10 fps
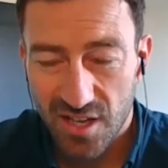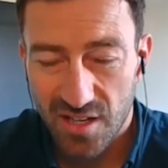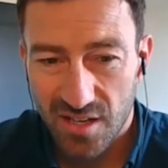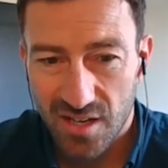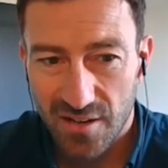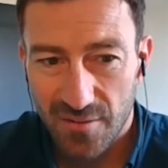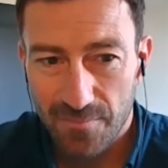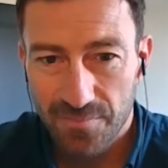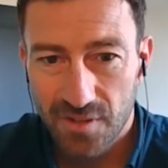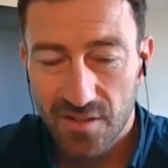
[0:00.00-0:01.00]
then
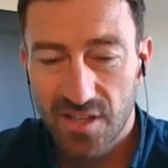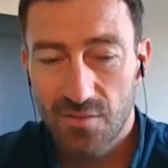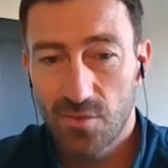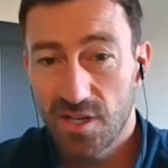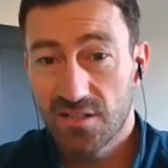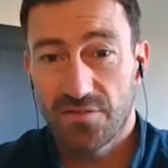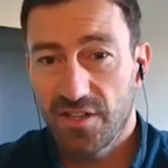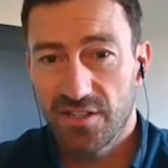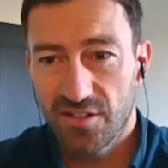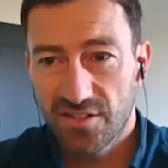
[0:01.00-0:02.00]
we need to
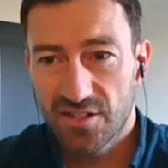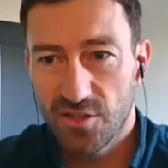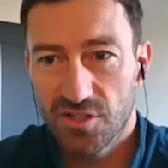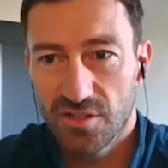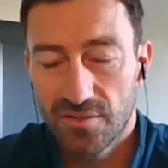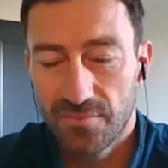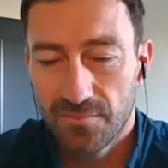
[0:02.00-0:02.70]
find another solution.